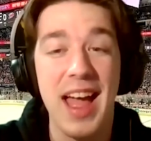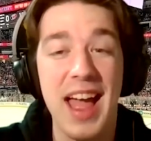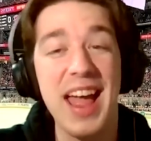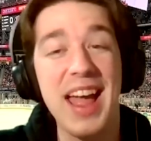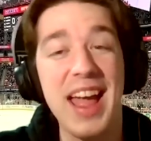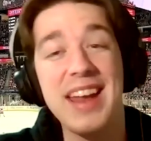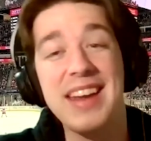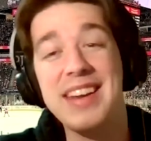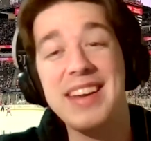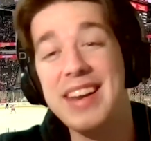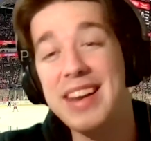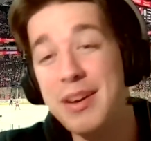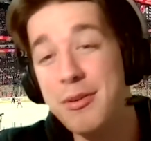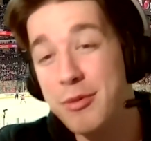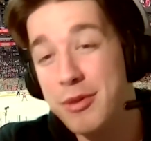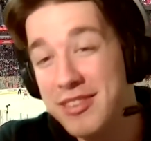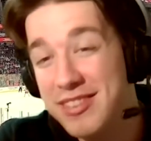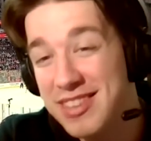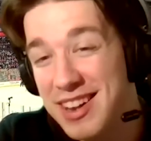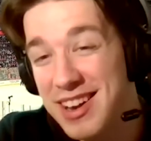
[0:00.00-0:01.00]
And he
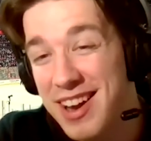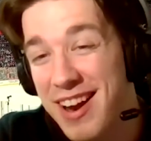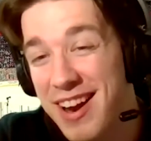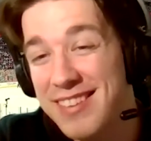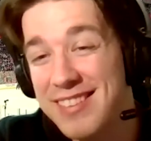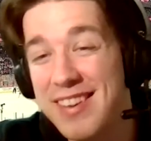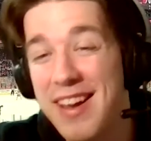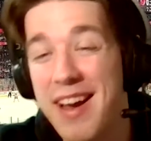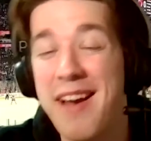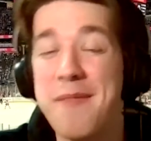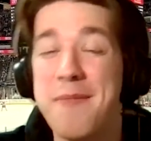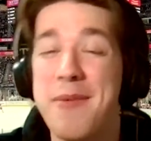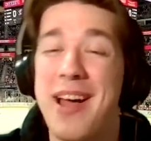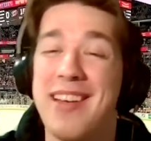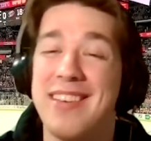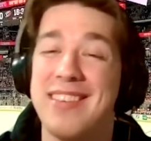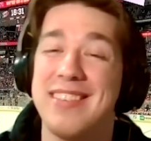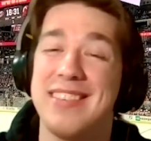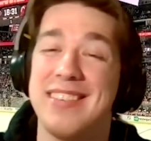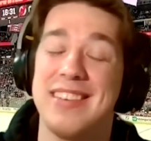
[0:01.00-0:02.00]
was the nice guy,
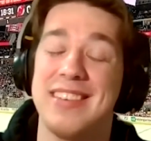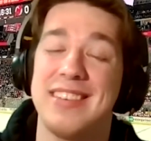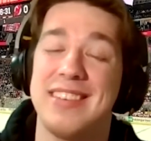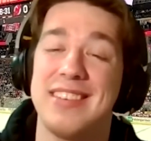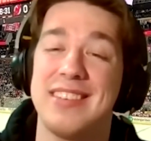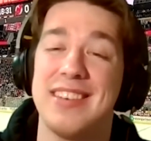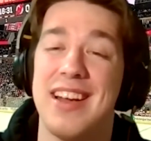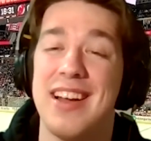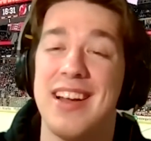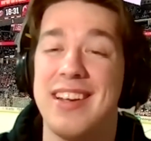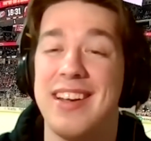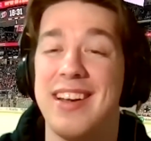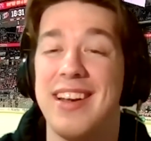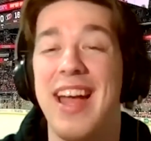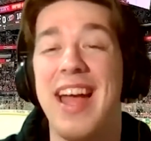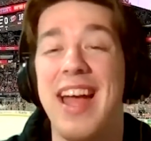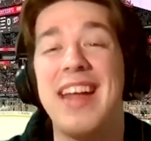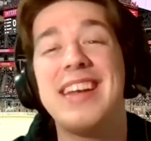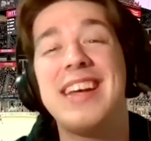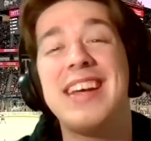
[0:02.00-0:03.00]
passes it to Zacha,
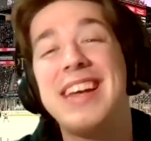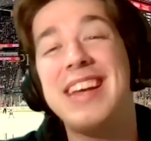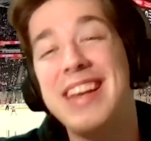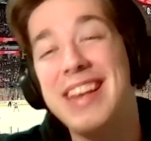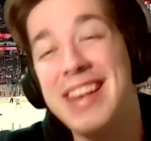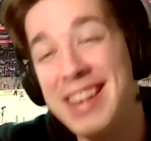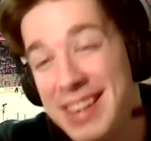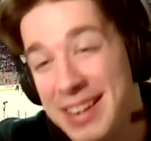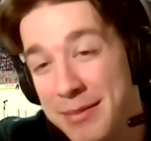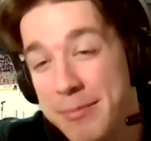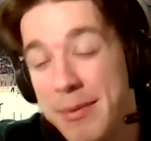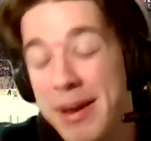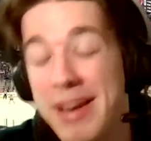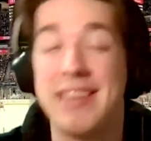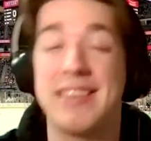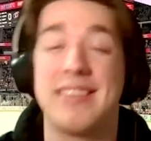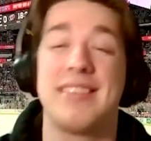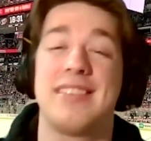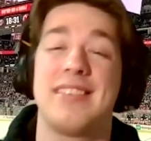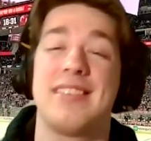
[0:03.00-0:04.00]
and he
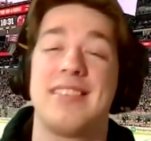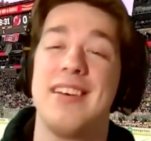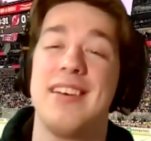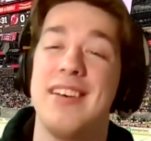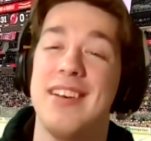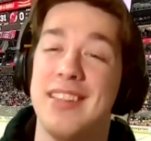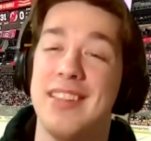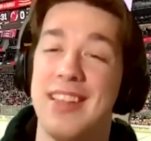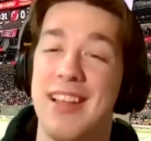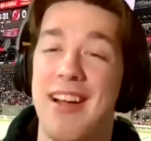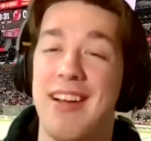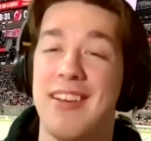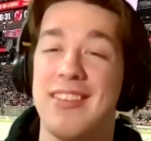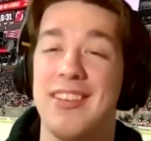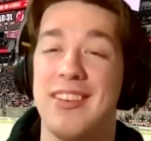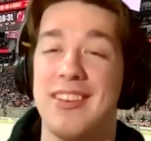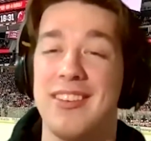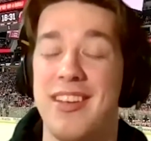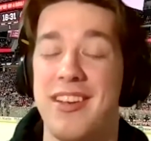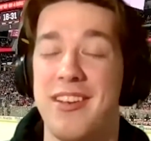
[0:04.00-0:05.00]
makes Halak
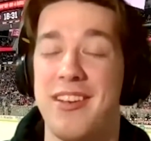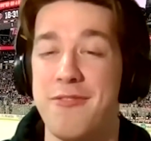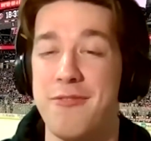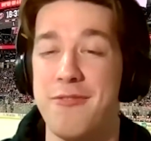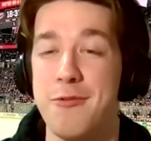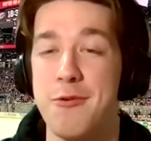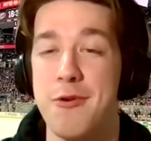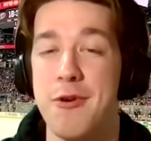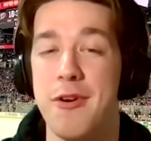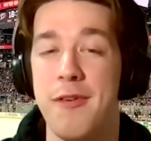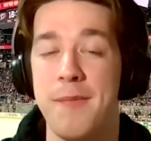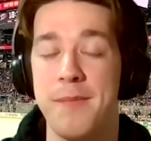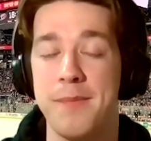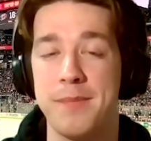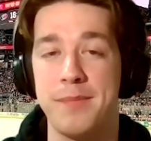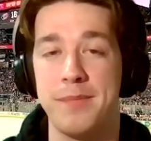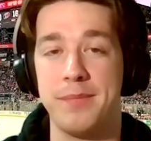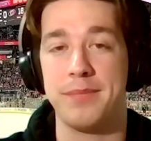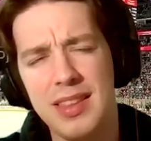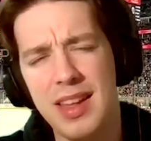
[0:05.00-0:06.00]
look like a fool.
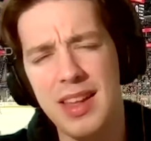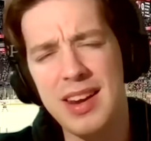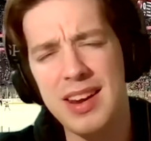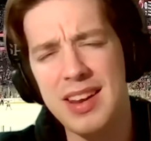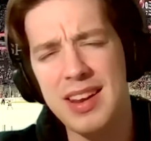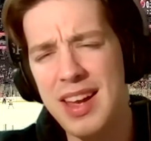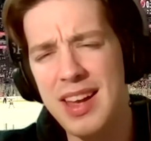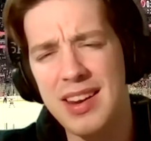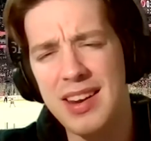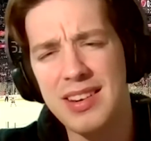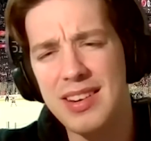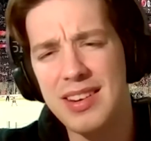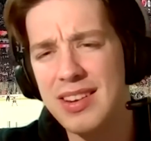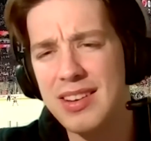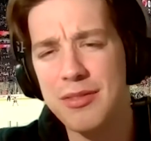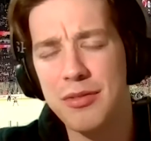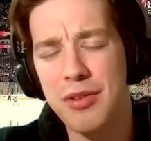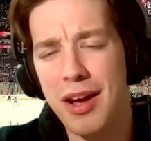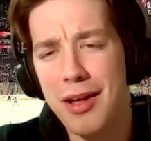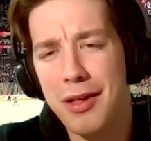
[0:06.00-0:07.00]
Then again,
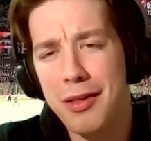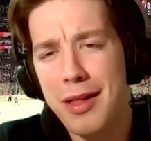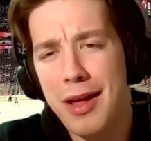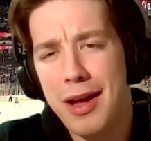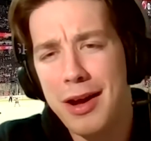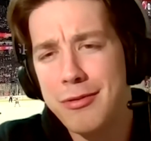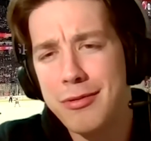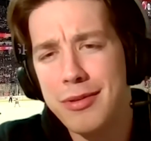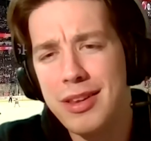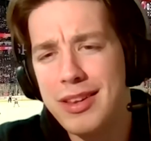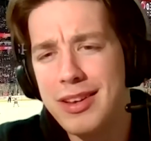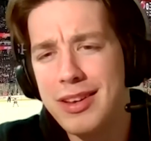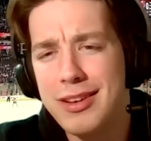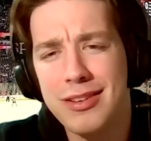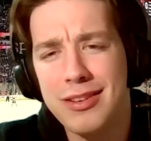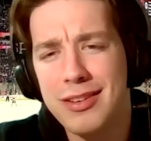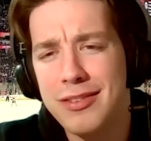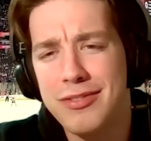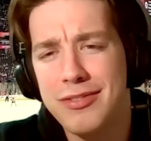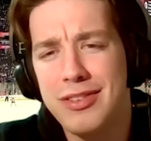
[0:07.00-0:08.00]
Halak really
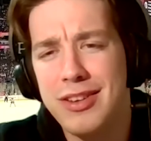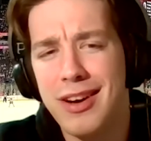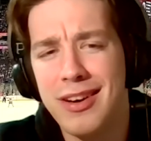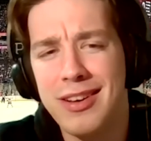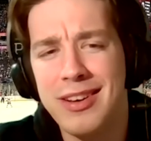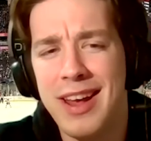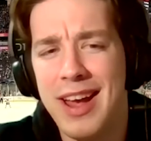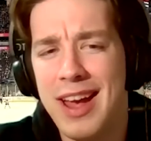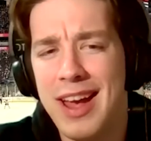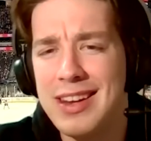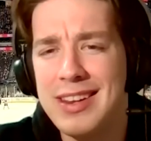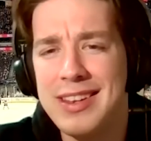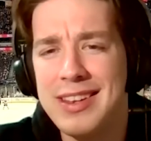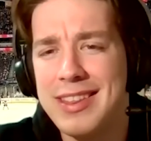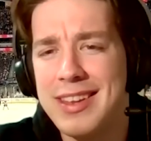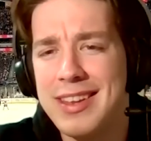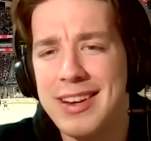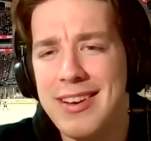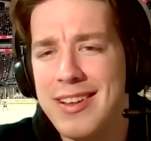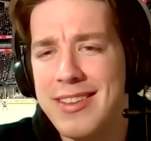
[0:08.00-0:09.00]
couldn't have done
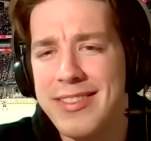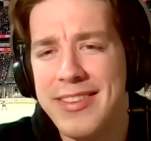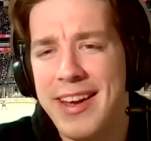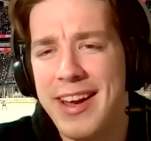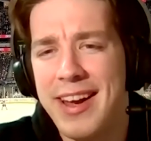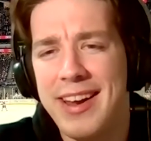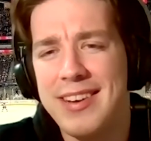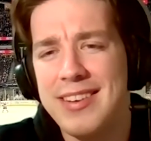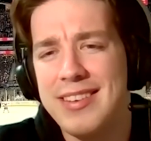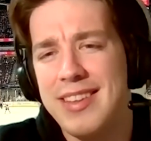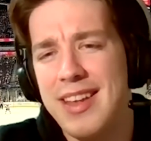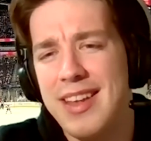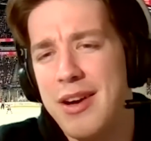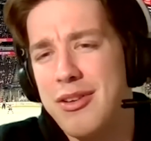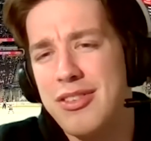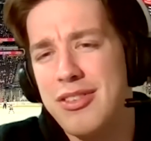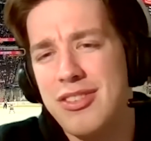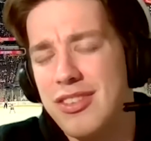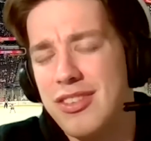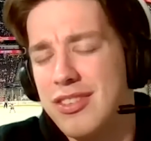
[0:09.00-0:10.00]
anything on that. That
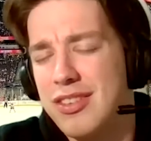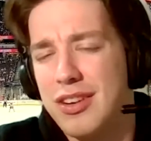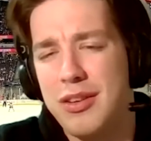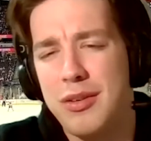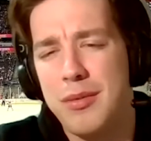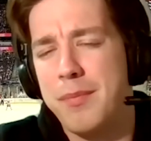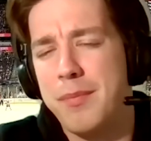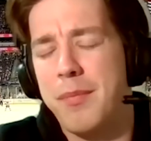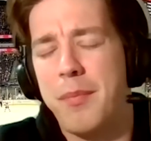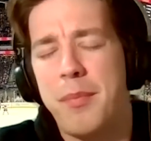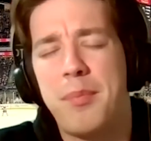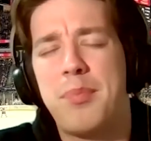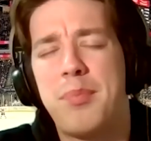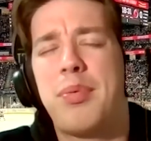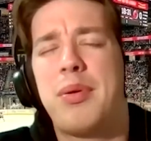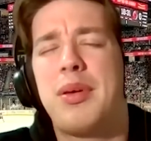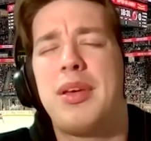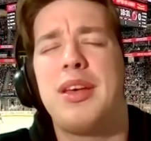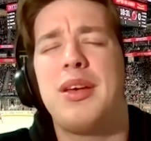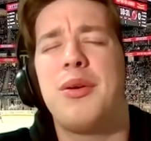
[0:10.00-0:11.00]
was just a
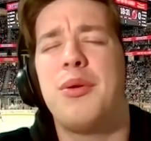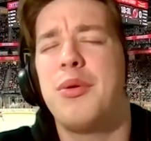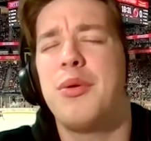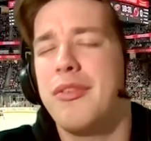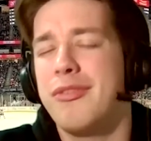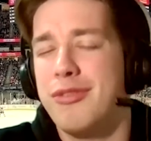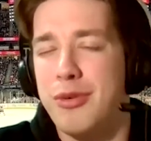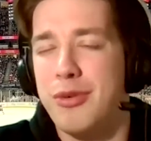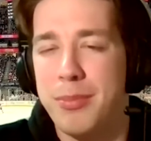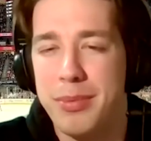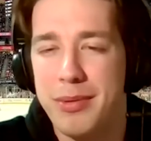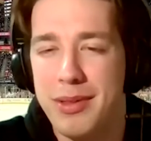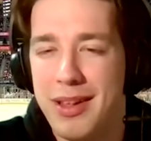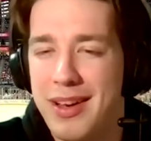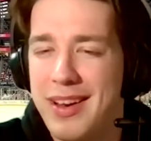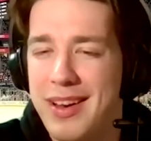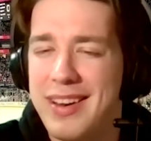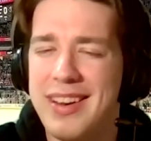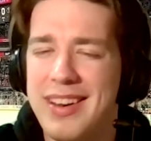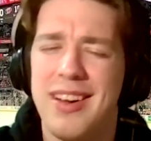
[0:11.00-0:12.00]
beautiful
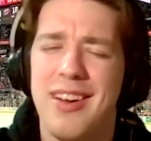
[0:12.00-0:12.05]
play.